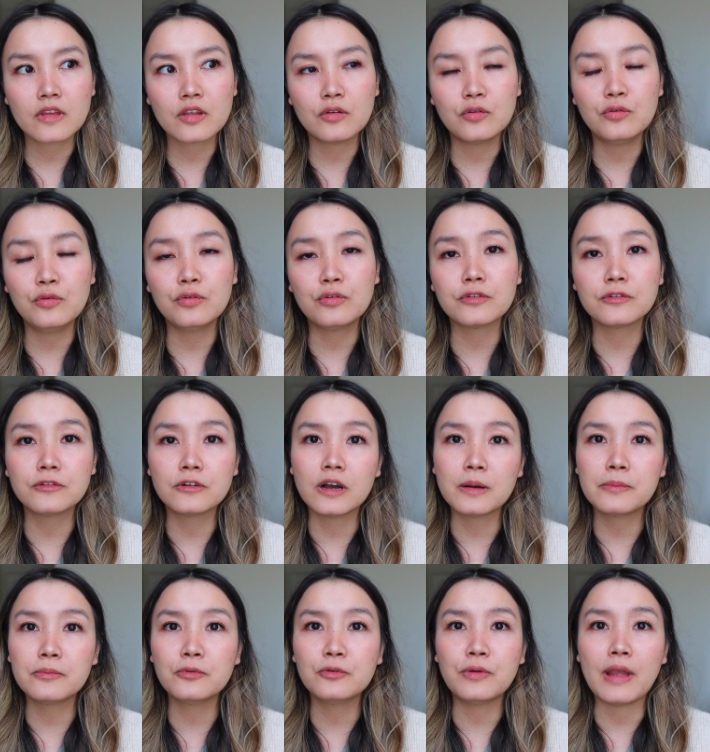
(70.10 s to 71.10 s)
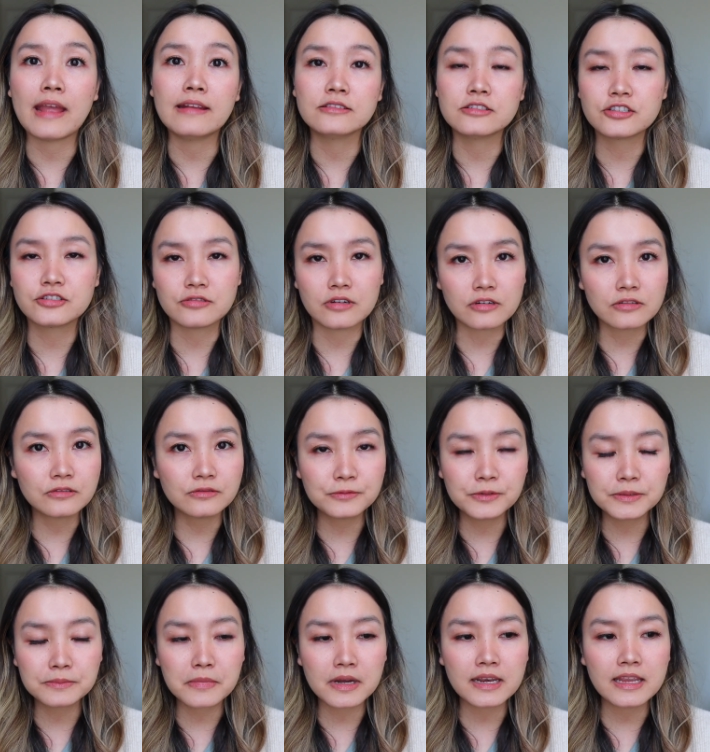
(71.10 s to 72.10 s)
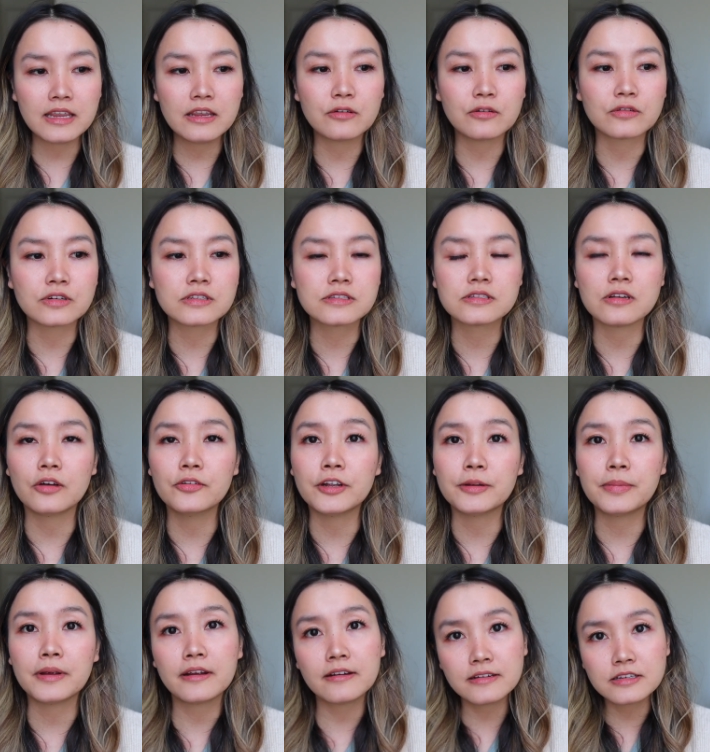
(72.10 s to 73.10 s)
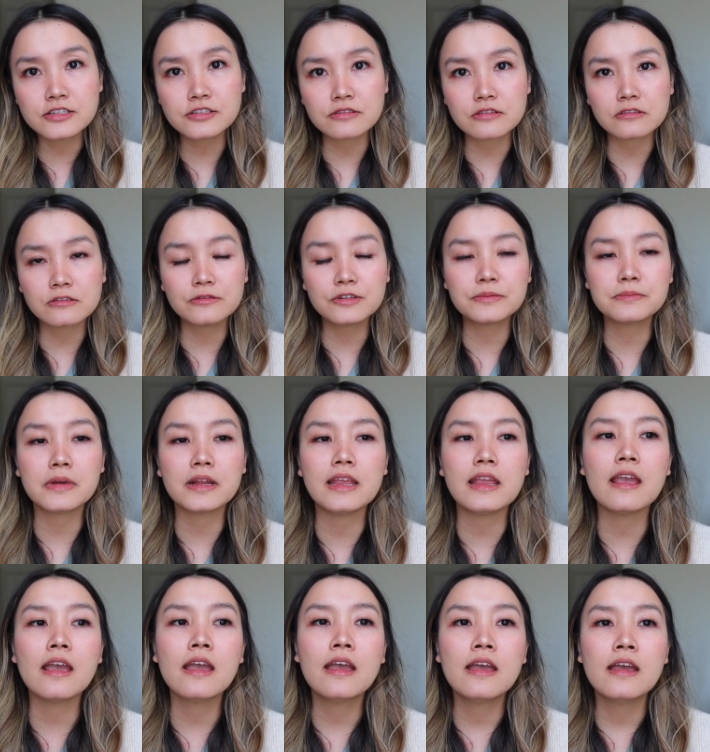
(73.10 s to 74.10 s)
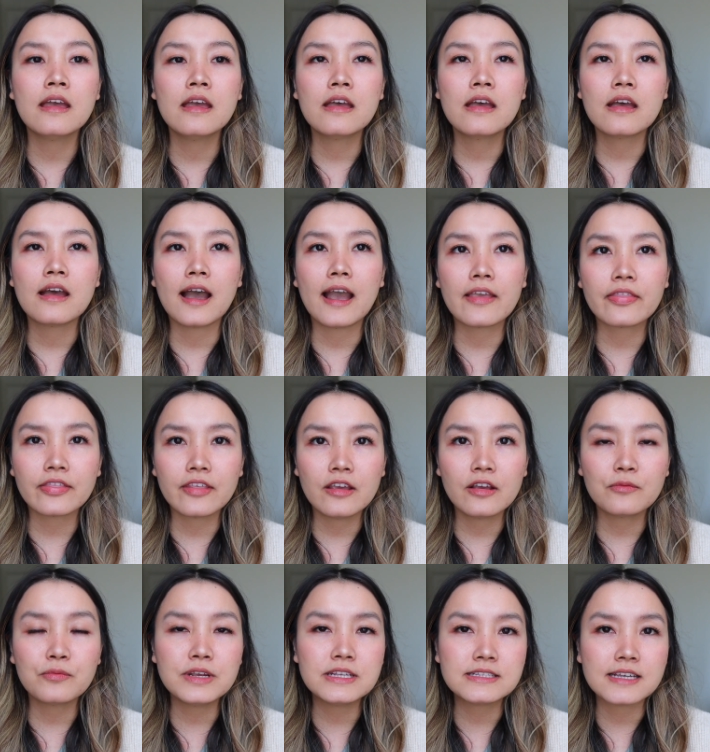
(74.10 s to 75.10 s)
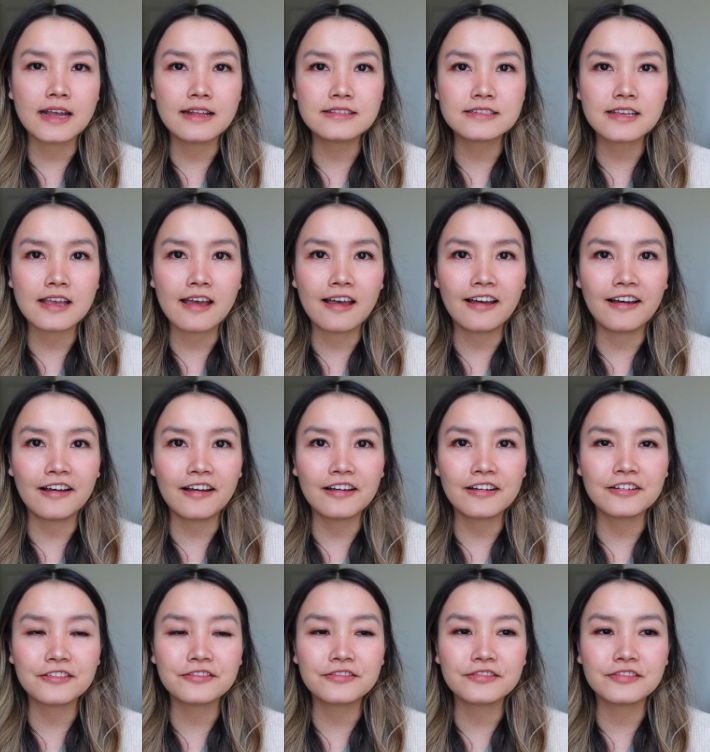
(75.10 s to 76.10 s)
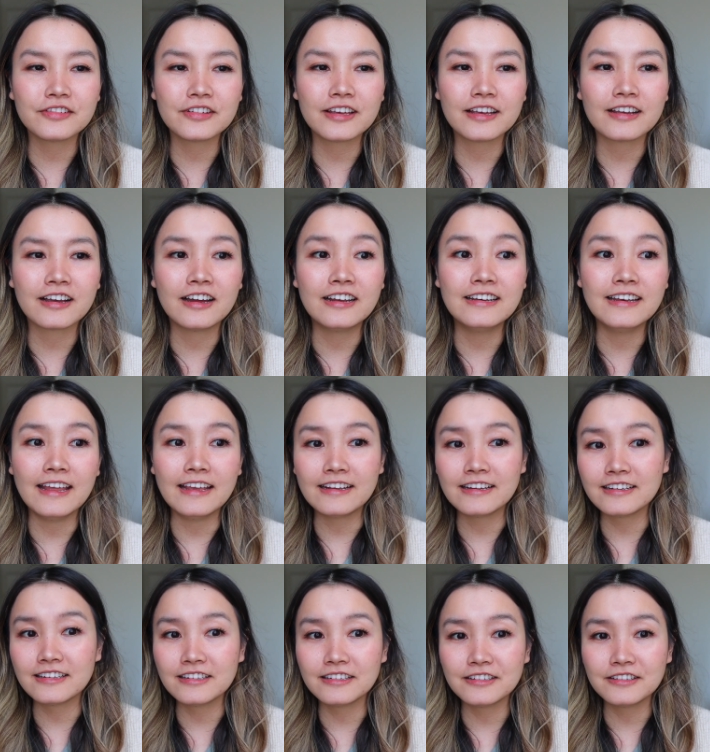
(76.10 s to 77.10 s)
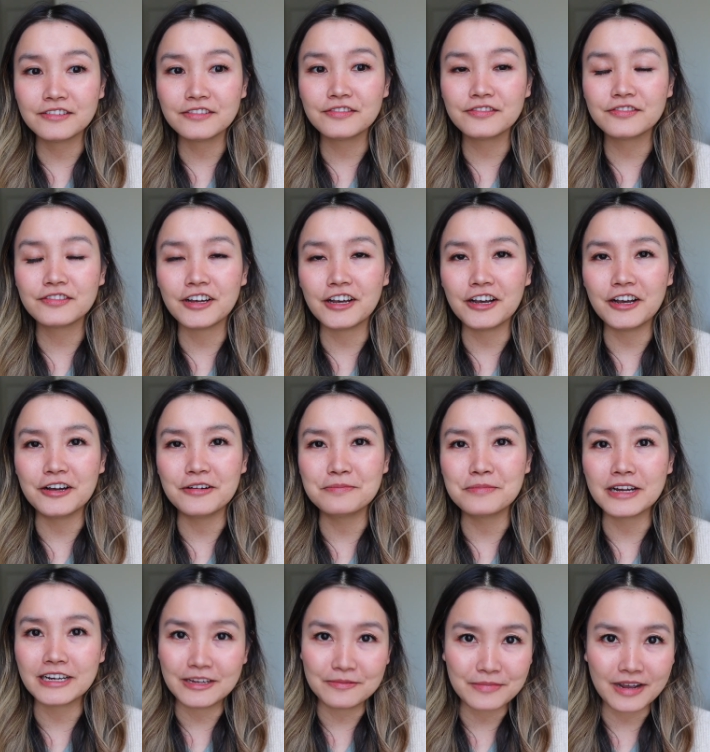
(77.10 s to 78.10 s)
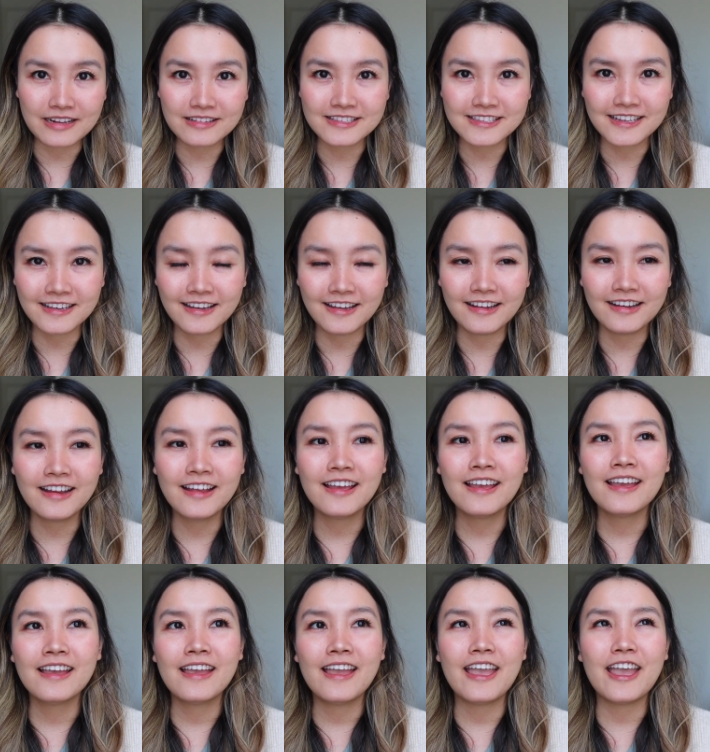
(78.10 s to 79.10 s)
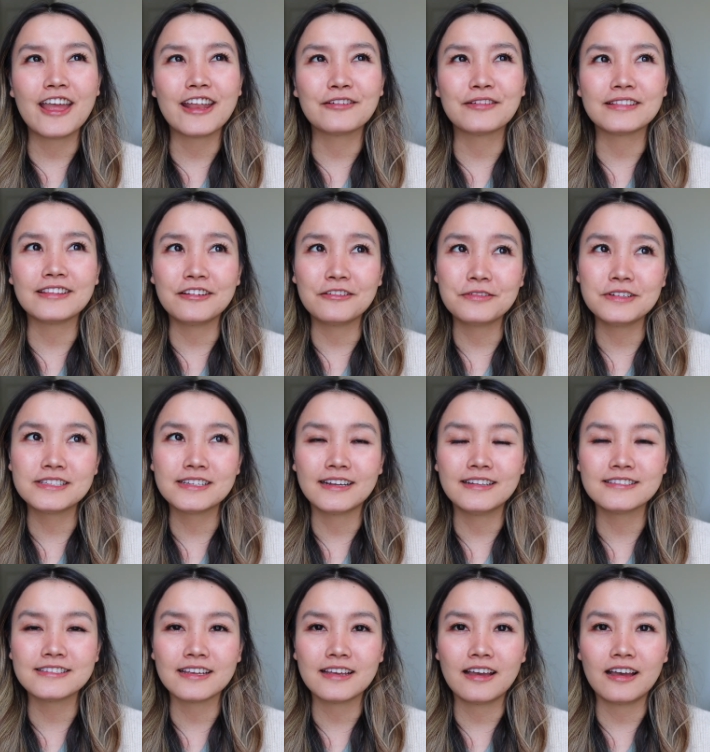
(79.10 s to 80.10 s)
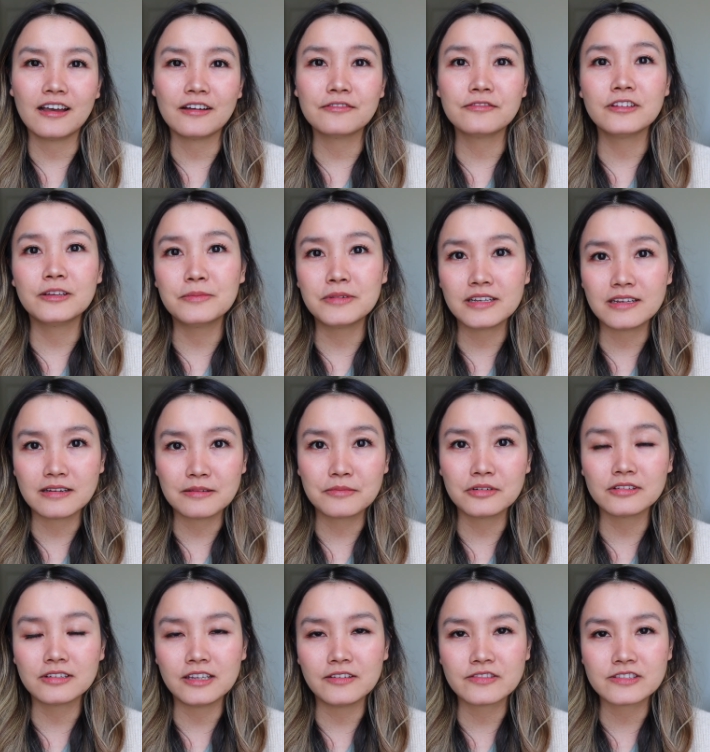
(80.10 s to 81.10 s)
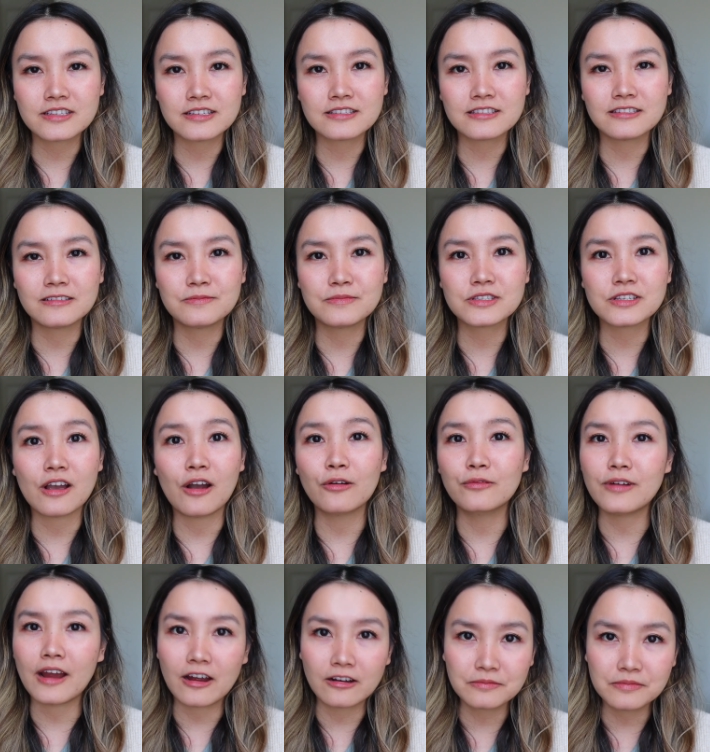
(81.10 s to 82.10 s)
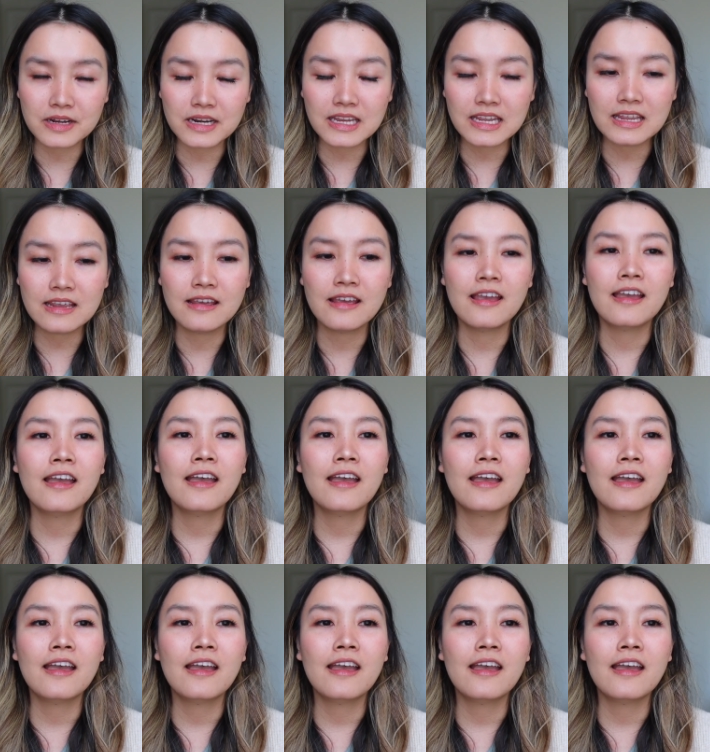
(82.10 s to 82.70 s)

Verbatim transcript: who grew up who and struggle with money or saw their parents struggle with money, I think we tend to have like a negative uh, money mindset. And I think we tend to have limiting belief systems around money.